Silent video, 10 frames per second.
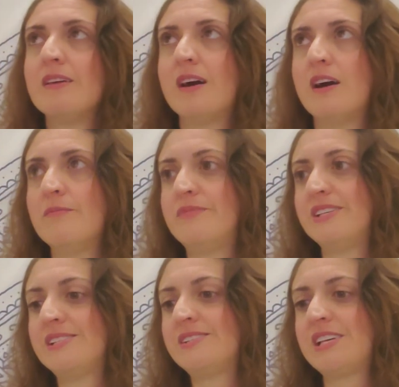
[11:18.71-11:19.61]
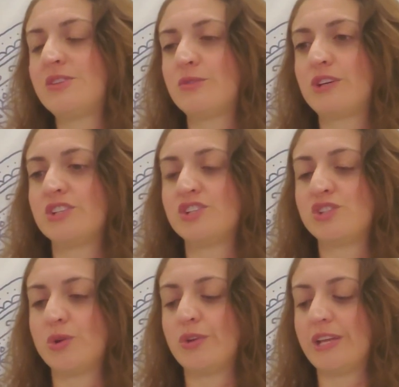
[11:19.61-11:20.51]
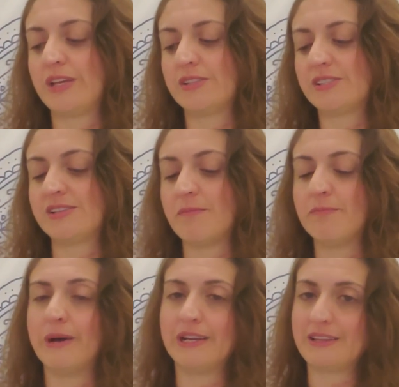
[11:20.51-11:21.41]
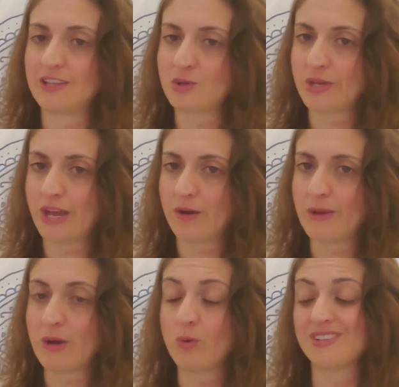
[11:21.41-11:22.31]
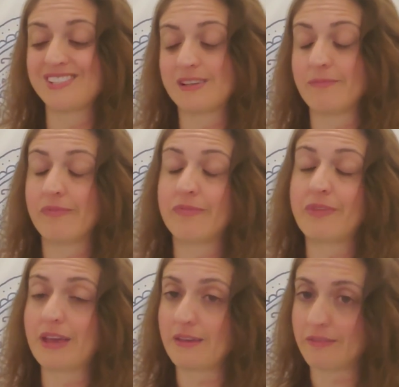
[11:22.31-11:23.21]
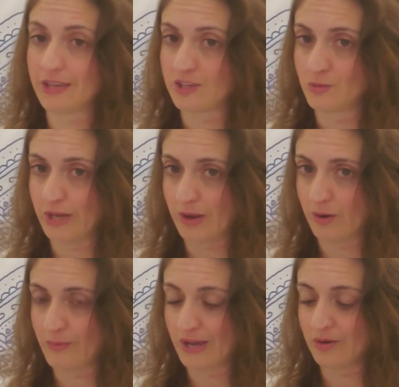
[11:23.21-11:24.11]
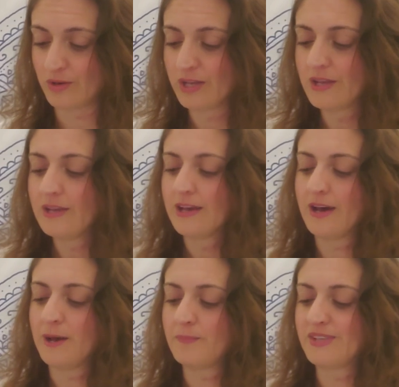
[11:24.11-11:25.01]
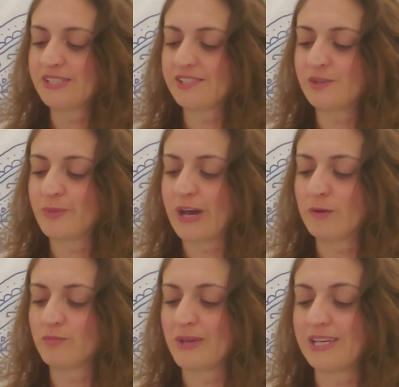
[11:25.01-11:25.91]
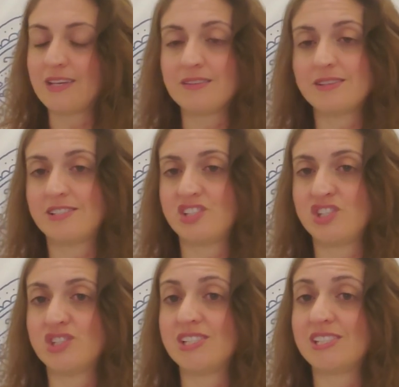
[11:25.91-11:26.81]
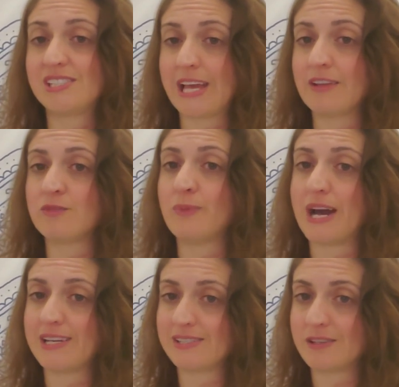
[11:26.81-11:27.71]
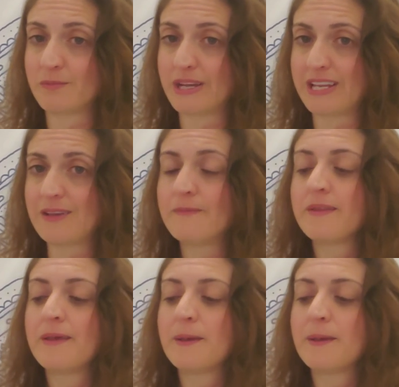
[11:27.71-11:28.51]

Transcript: Um, this is either concerning somebody that you care about or something that you care about. Um, this is about making a decision to stand by somebody